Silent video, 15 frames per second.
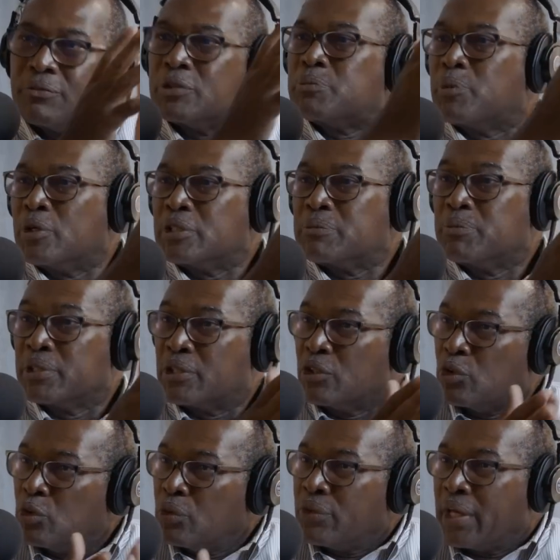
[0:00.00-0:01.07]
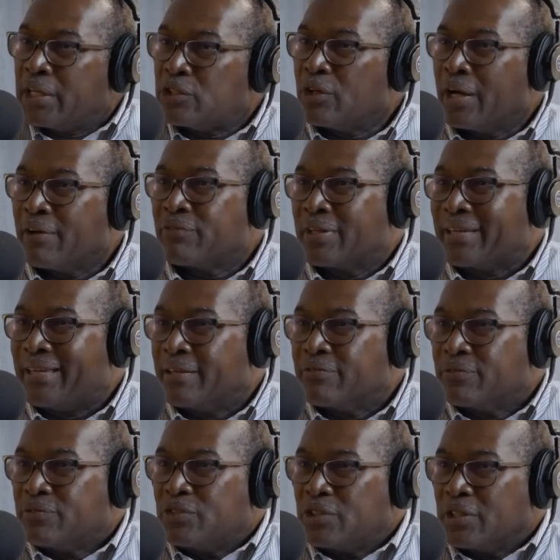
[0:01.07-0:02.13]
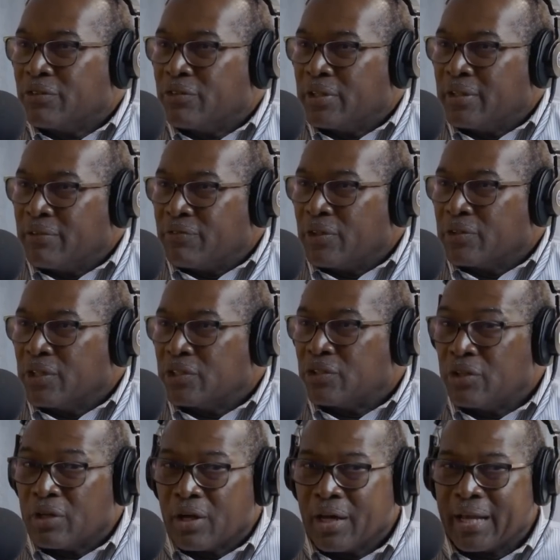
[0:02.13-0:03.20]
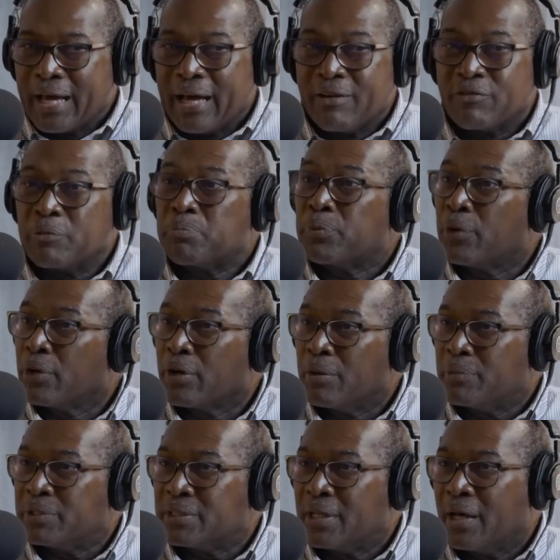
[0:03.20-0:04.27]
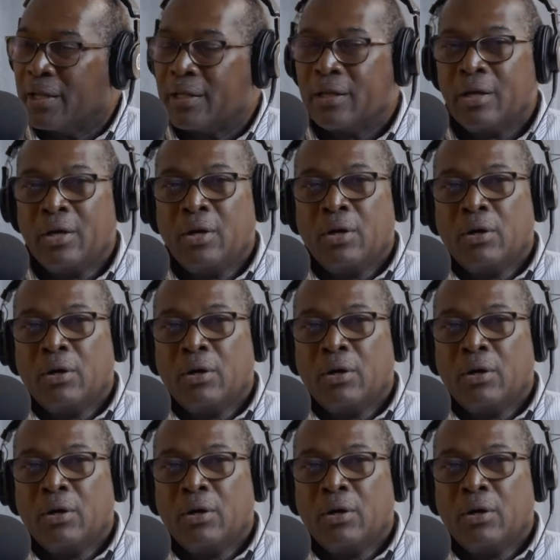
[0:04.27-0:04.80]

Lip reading: for sports. But to do that, you have to give children the foundation. You got to have a program. It's not,